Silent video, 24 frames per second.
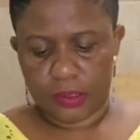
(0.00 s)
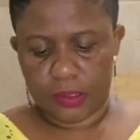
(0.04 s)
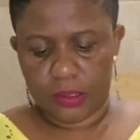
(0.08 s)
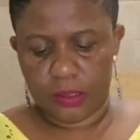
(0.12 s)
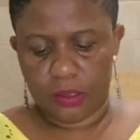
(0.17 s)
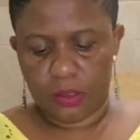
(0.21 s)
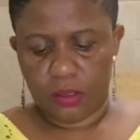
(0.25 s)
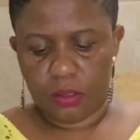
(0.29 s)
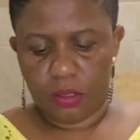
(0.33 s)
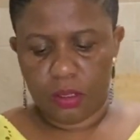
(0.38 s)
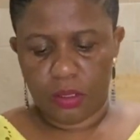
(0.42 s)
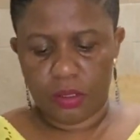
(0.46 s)

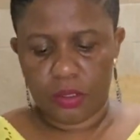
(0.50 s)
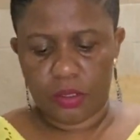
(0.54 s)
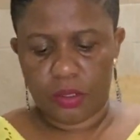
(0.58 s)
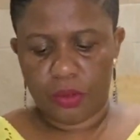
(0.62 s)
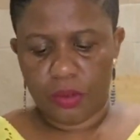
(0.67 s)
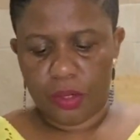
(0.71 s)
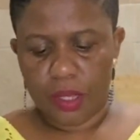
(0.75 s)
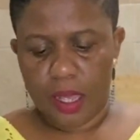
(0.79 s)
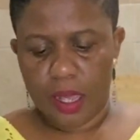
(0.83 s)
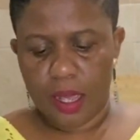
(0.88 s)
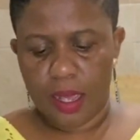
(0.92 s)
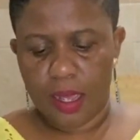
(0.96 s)
you're going to
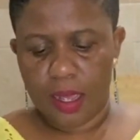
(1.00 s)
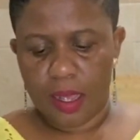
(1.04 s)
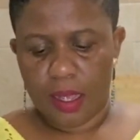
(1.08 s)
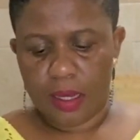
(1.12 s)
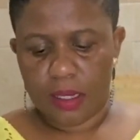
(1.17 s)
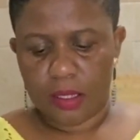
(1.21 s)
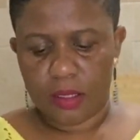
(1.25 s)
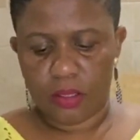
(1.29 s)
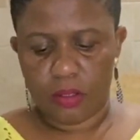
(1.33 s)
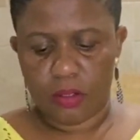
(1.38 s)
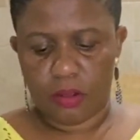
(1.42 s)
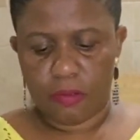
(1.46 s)

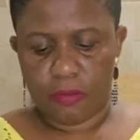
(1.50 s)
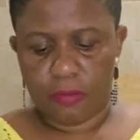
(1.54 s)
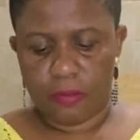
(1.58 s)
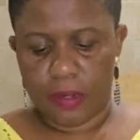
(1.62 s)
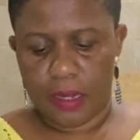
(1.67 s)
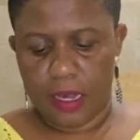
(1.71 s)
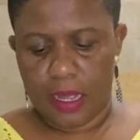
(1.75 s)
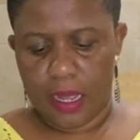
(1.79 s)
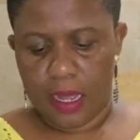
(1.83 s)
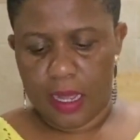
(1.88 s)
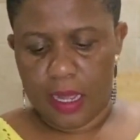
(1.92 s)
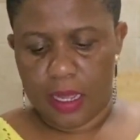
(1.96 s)
add your
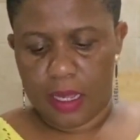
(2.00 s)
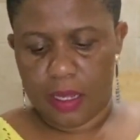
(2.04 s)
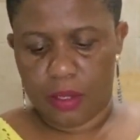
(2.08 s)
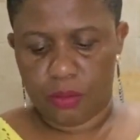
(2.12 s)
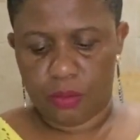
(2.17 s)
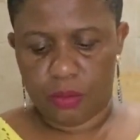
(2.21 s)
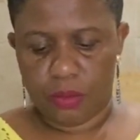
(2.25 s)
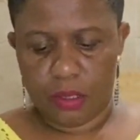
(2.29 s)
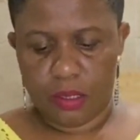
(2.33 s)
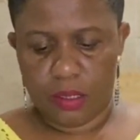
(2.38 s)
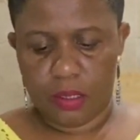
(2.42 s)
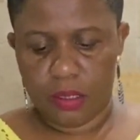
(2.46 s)

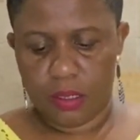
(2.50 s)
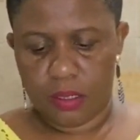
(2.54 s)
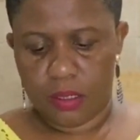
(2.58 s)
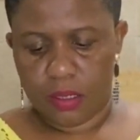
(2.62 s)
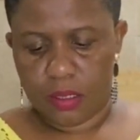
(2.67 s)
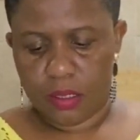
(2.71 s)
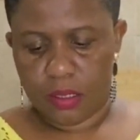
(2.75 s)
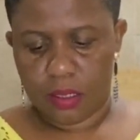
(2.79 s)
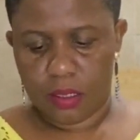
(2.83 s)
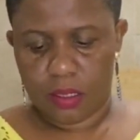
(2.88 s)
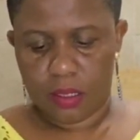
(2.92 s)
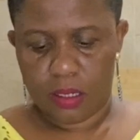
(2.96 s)
flour.
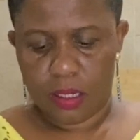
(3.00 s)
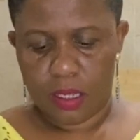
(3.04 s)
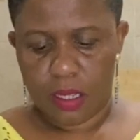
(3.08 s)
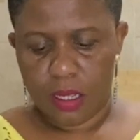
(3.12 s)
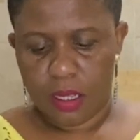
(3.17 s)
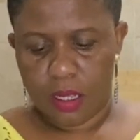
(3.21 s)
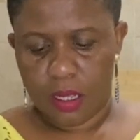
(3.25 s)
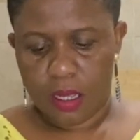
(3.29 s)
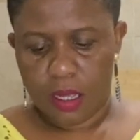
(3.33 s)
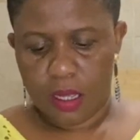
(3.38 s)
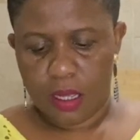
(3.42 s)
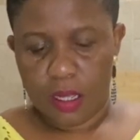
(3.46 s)

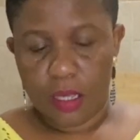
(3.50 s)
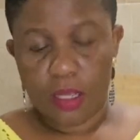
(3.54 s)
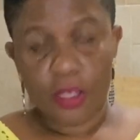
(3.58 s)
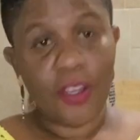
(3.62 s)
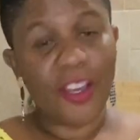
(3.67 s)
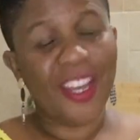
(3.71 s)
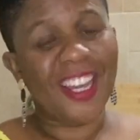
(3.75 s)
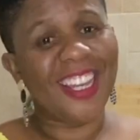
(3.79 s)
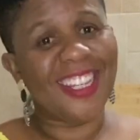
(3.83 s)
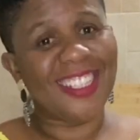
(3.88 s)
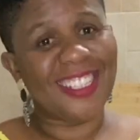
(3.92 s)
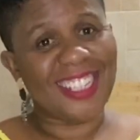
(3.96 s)
Your
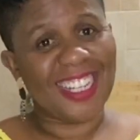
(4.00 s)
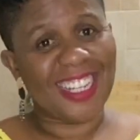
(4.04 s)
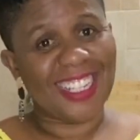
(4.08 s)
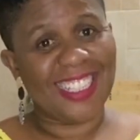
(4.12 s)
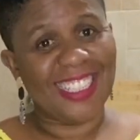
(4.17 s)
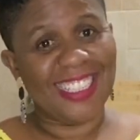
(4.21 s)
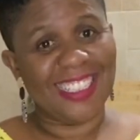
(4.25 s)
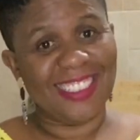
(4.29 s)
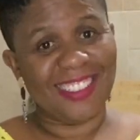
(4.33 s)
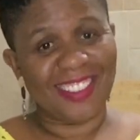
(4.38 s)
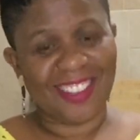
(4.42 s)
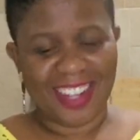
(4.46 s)
hands are
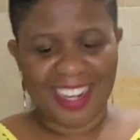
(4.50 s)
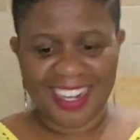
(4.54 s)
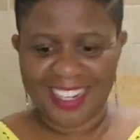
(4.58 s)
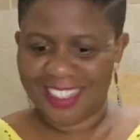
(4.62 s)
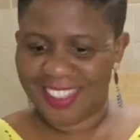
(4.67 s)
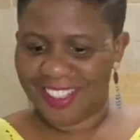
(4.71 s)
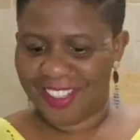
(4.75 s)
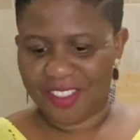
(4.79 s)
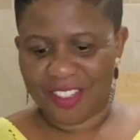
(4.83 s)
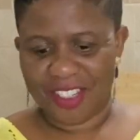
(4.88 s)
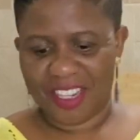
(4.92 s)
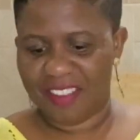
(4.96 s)
clean, right?
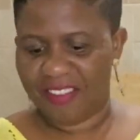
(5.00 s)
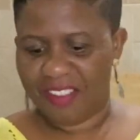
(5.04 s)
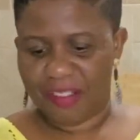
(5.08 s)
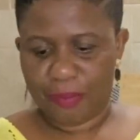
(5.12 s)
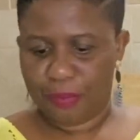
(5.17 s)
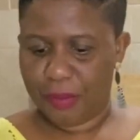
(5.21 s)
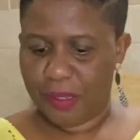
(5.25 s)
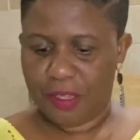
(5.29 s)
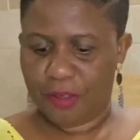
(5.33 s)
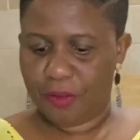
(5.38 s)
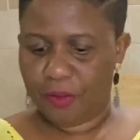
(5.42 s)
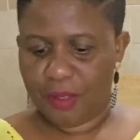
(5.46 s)
You never
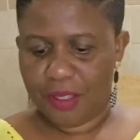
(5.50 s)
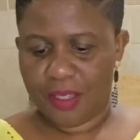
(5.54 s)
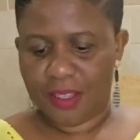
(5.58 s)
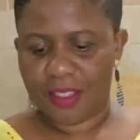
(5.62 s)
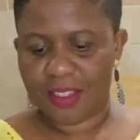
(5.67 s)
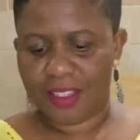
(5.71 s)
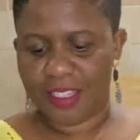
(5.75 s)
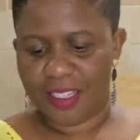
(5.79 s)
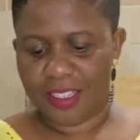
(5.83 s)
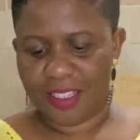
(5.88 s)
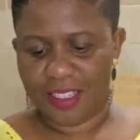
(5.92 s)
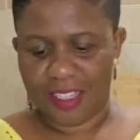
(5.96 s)
bake with
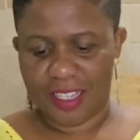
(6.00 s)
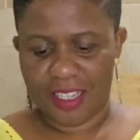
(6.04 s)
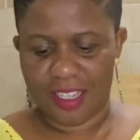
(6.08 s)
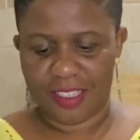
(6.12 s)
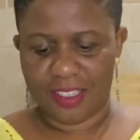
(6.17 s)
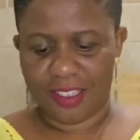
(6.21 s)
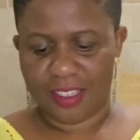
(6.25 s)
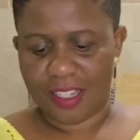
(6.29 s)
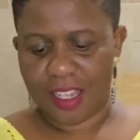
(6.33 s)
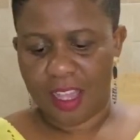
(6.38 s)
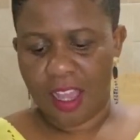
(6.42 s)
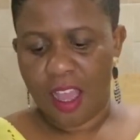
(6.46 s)
dirty
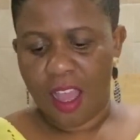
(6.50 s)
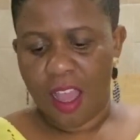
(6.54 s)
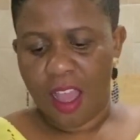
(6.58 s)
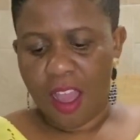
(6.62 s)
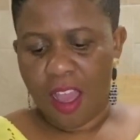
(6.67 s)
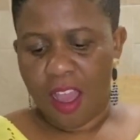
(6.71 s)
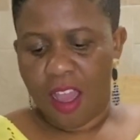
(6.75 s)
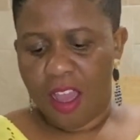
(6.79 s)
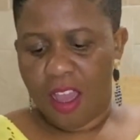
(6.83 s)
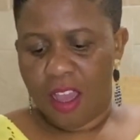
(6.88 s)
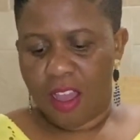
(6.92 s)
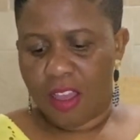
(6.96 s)
hands
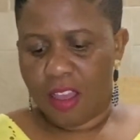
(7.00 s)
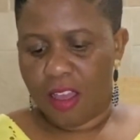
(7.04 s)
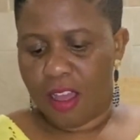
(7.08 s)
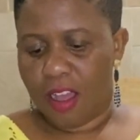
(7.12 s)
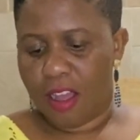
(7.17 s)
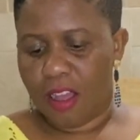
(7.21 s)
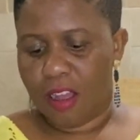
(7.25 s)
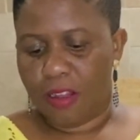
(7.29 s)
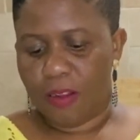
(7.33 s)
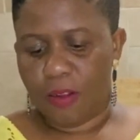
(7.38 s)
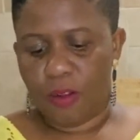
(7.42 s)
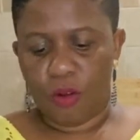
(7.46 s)

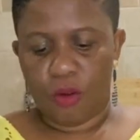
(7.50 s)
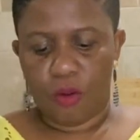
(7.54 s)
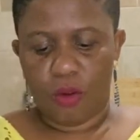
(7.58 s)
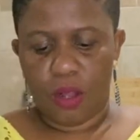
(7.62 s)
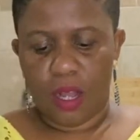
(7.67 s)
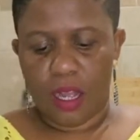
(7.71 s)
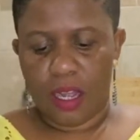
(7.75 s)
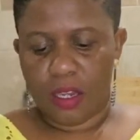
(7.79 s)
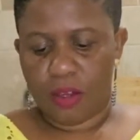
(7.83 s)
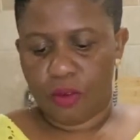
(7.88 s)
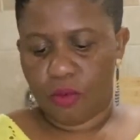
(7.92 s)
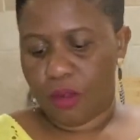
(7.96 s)
or
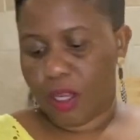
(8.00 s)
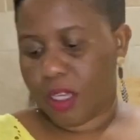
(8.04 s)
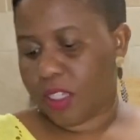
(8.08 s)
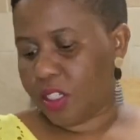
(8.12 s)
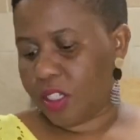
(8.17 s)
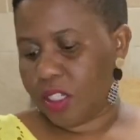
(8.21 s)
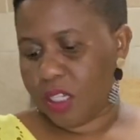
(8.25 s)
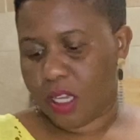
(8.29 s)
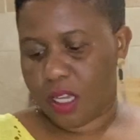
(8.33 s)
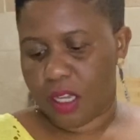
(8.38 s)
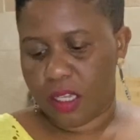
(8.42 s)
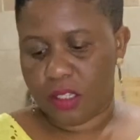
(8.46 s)
unwashed
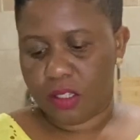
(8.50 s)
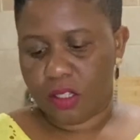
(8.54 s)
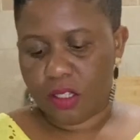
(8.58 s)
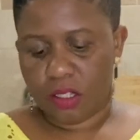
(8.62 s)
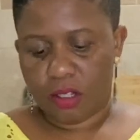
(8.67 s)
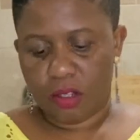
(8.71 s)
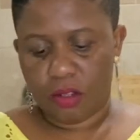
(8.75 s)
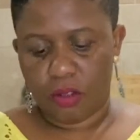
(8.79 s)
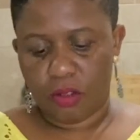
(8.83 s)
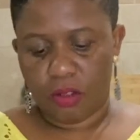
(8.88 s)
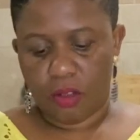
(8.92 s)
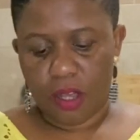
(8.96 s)
hands.
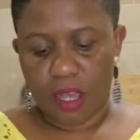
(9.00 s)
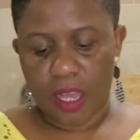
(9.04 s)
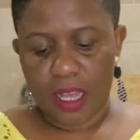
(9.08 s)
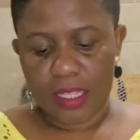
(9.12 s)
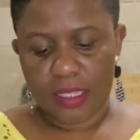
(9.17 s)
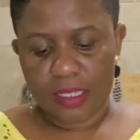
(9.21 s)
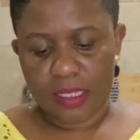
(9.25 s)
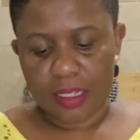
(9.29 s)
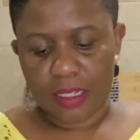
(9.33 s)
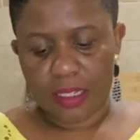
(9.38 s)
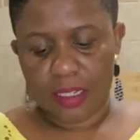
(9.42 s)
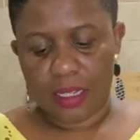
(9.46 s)
So your
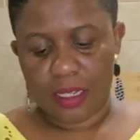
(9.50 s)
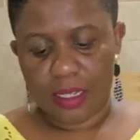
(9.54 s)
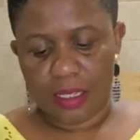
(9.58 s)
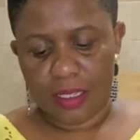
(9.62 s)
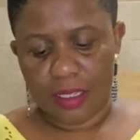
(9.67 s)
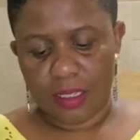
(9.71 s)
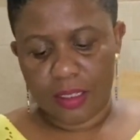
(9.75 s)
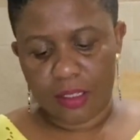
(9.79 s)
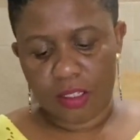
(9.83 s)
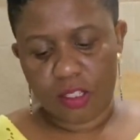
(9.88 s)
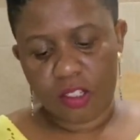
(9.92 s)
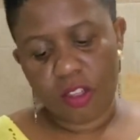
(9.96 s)
hands are
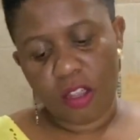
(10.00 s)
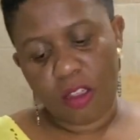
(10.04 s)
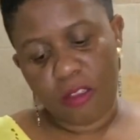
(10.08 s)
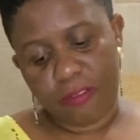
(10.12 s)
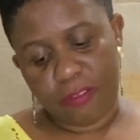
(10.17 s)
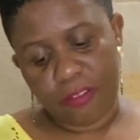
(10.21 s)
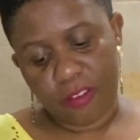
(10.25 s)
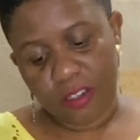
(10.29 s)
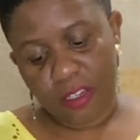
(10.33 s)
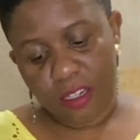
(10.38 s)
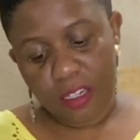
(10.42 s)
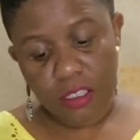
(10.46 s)
clean. So if
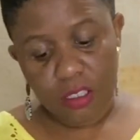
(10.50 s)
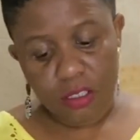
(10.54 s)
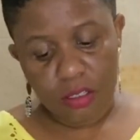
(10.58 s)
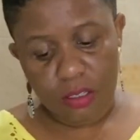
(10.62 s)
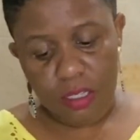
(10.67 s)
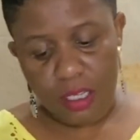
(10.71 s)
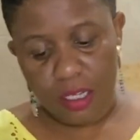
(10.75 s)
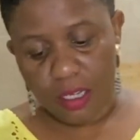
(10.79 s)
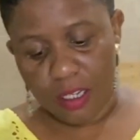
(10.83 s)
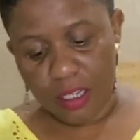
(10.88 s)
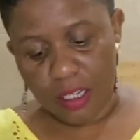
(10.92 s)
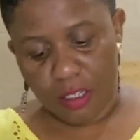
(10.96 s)
you need to
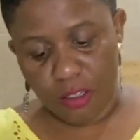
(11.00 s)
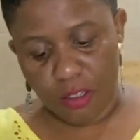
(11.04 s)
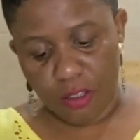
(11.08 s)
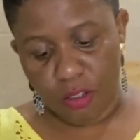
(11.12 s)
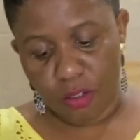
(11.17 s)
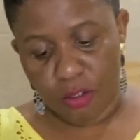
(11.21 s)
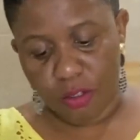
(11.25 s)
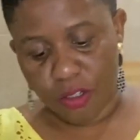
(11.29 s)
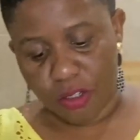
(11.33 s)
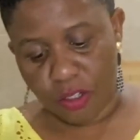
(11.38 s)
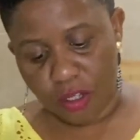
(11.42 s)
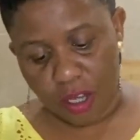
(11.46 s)

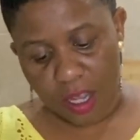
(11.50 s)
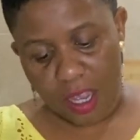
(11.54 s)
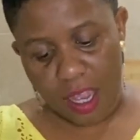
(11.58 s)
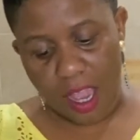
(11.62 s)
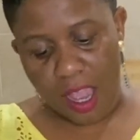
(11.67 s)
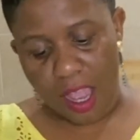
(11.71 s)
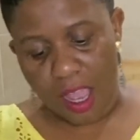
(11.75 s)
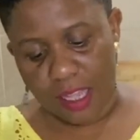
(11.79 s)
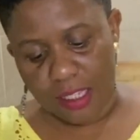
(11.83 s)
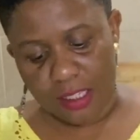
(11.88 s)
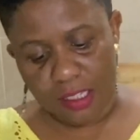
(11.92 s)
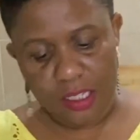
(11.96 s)
use your
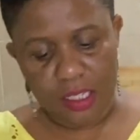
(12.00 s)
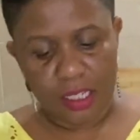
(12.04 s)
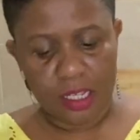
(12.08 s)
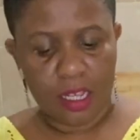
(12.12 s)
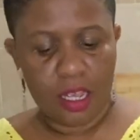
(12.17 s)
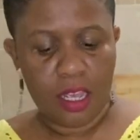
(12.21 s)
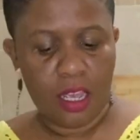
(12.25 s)
hands,